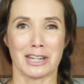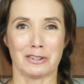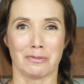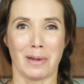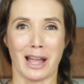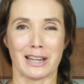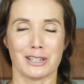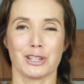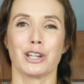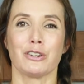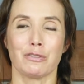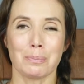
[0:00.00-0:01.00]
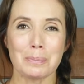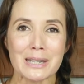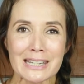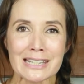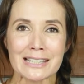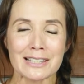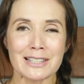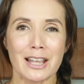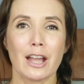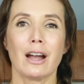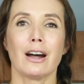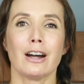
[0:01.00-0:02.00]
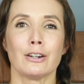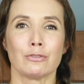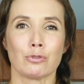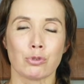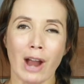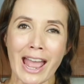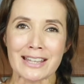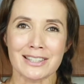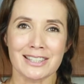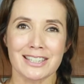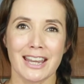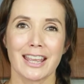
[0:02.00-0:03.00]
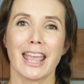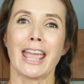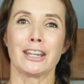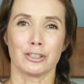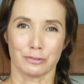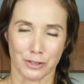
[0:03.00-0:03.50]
of mind of peace, of rest, and of